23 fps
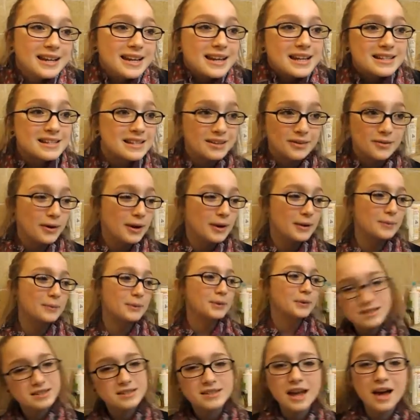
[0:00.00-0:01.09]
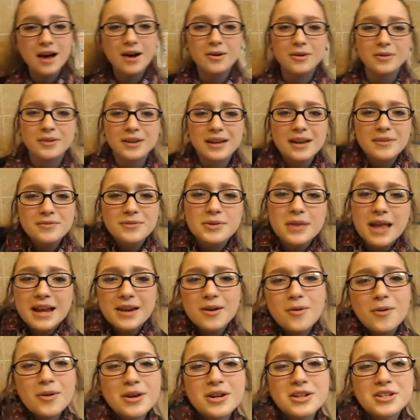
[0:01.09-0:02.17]
It's incredible. So, if you
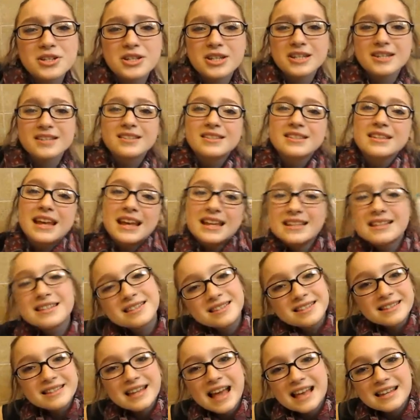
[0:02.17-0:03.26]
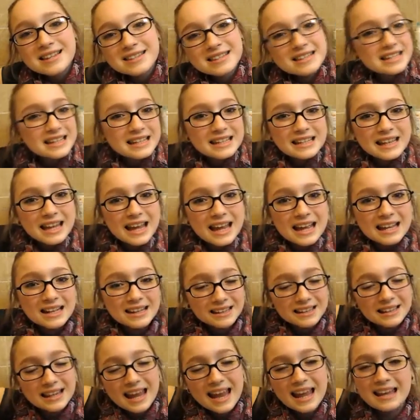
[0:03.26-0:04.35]
like oranges and zesty
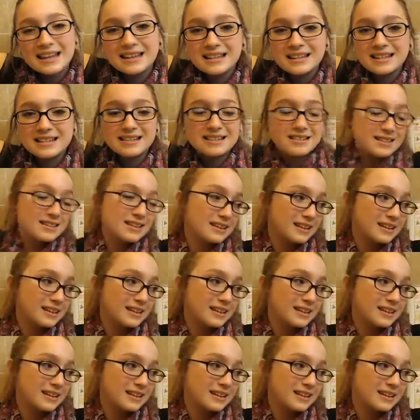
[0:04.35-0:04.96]
and candies,